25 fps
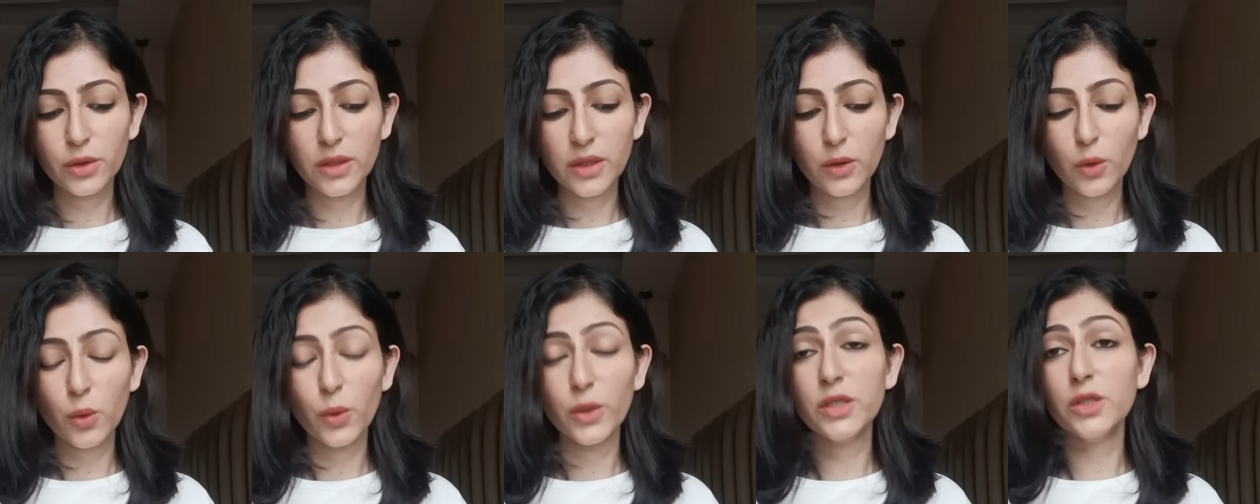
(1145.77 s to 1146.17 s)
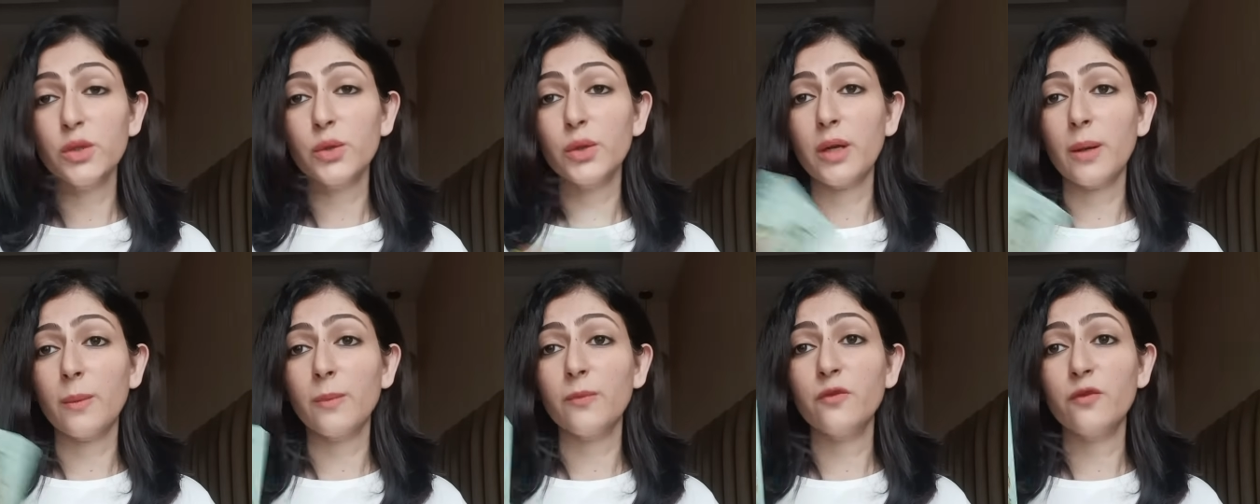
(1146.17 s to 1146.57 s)
They're going
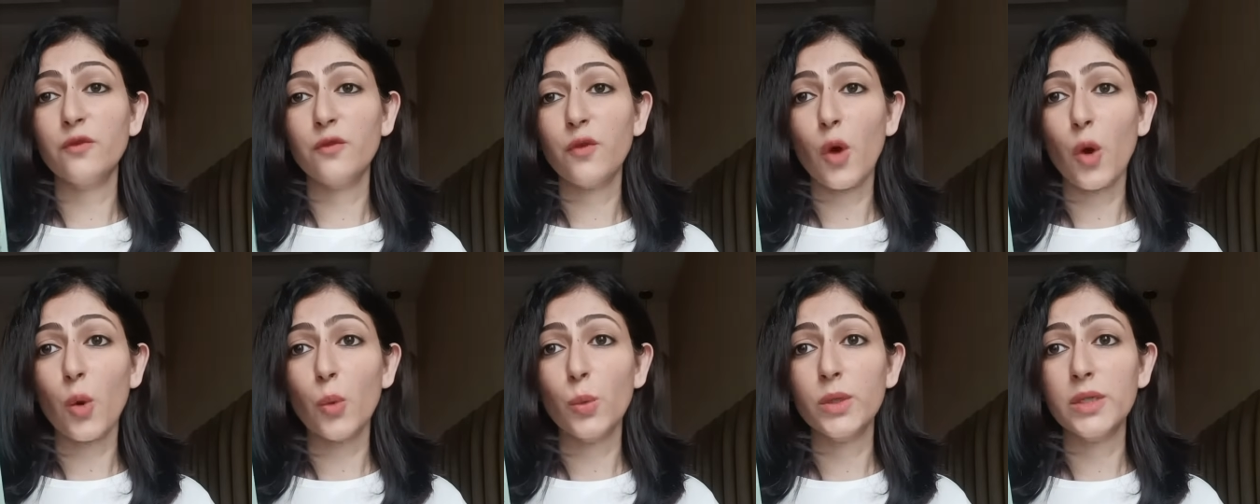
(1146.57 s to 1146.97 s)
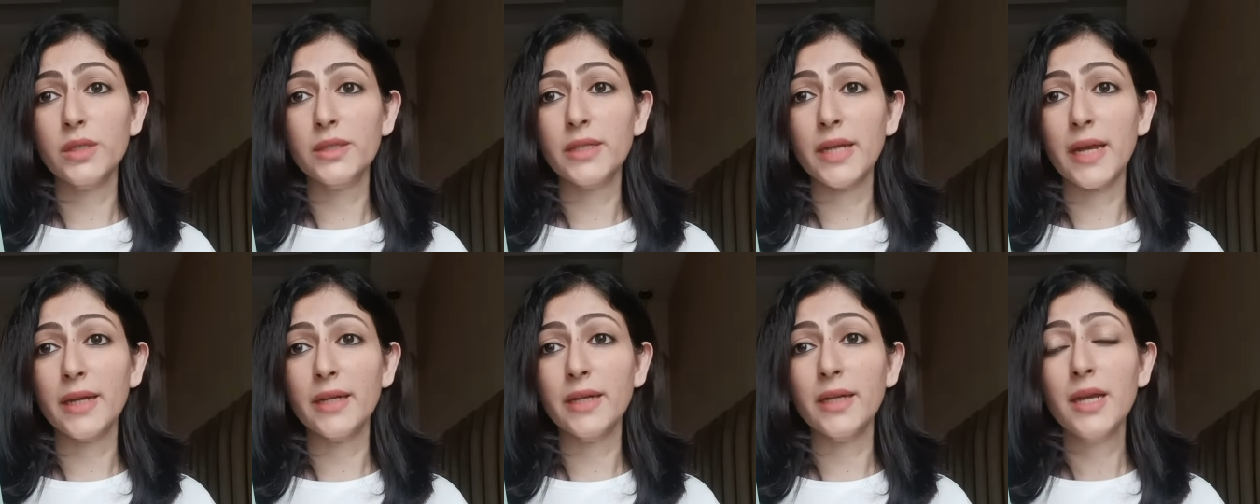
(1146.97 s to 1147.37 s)
to come
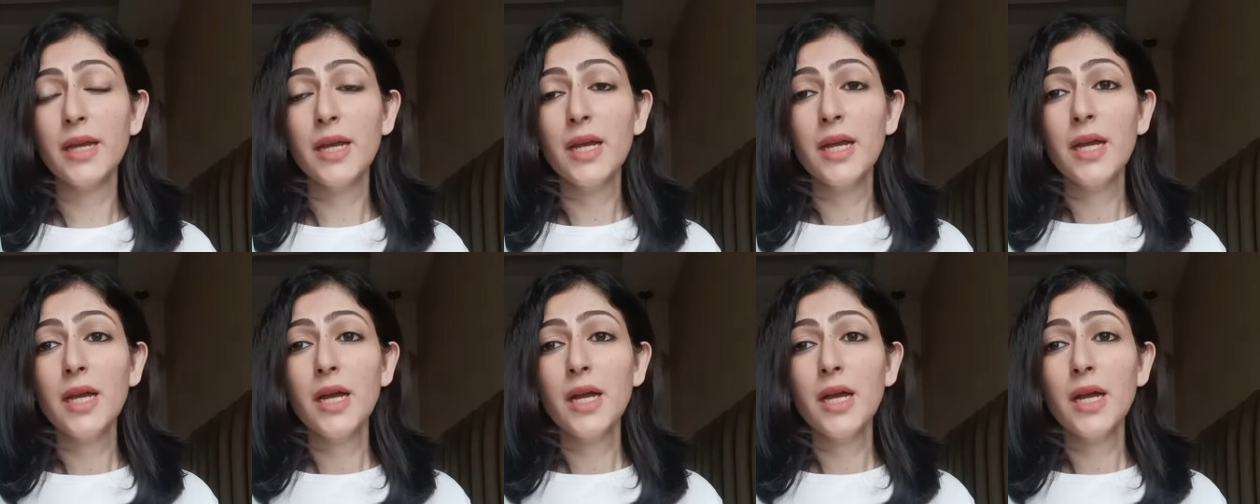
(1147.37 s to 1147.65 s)
forward, and